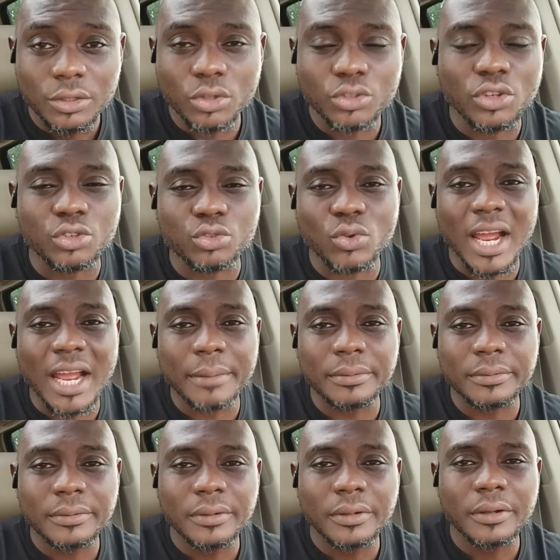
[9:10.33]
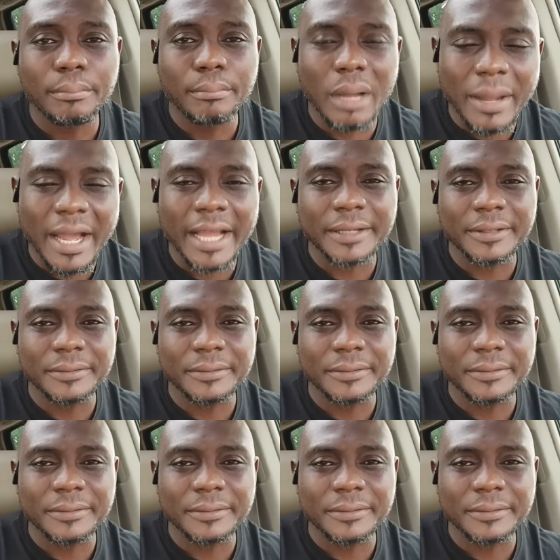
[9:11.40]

to subscribe. Bye-bye.